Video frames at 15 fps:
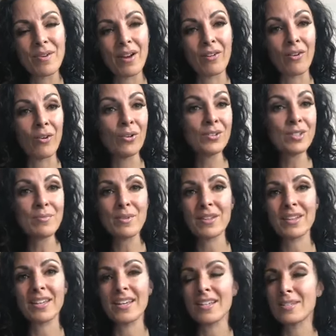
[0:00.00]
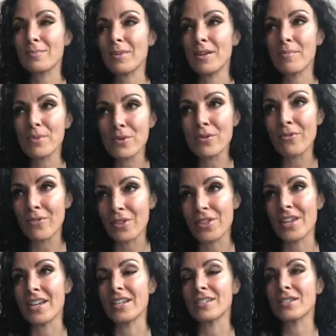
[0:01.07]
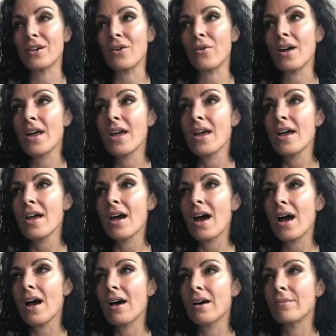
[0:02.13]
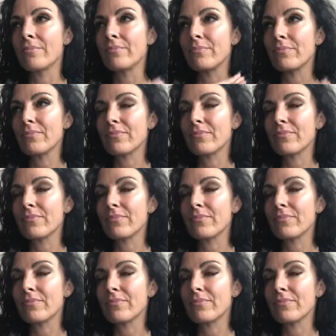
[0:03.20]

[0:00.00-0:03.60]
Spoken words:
ultimately has been a beautiful thing. So at